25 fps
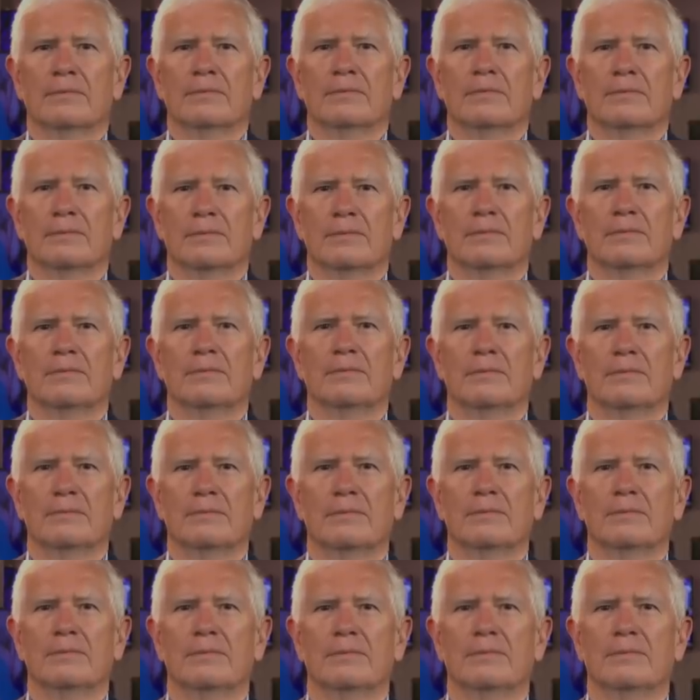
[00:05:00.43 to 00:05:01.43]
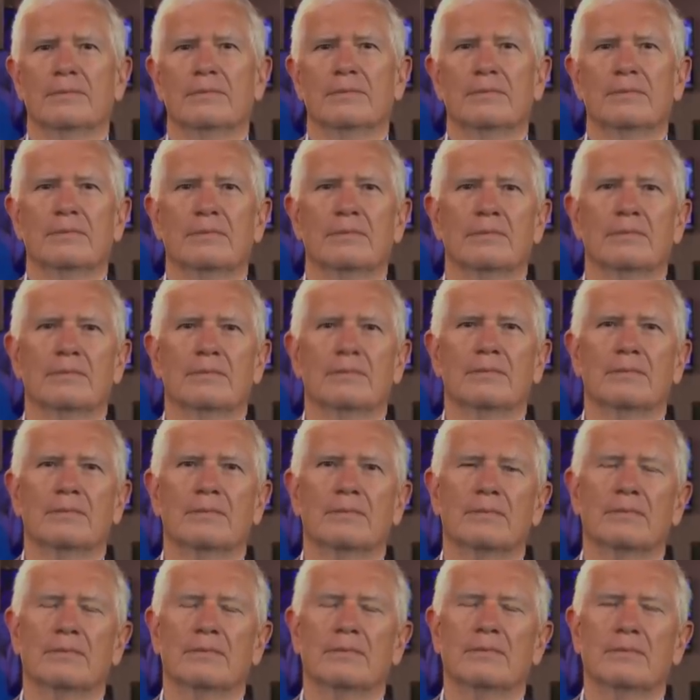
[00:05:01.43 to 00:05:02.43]

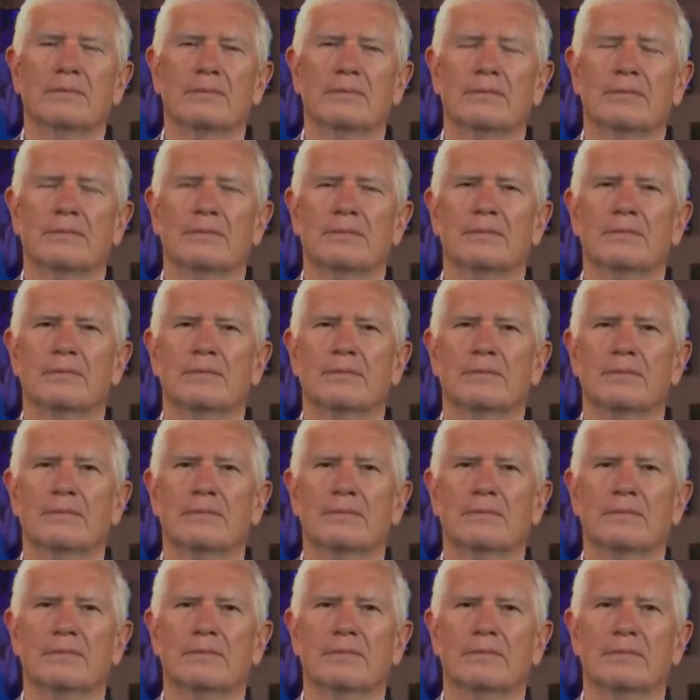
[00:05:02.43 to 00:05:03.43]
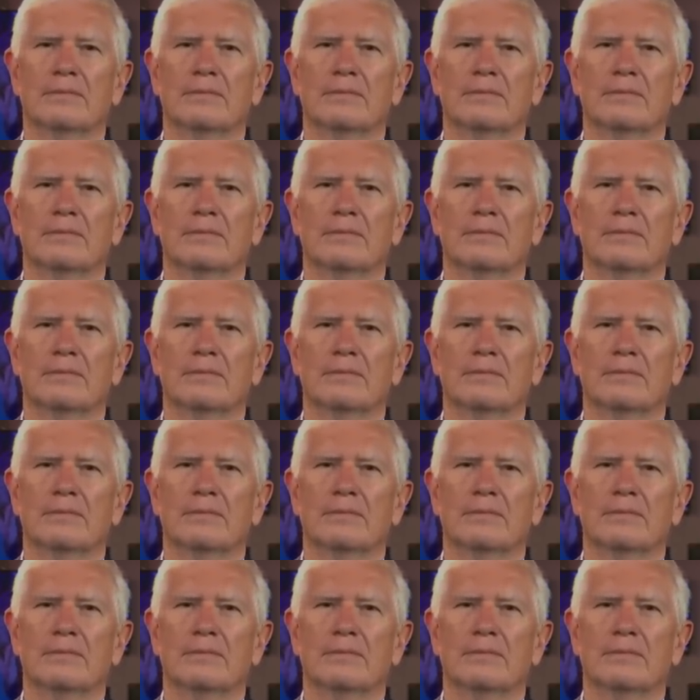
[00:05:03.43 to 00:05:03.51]
No words are spoken by the person on screen.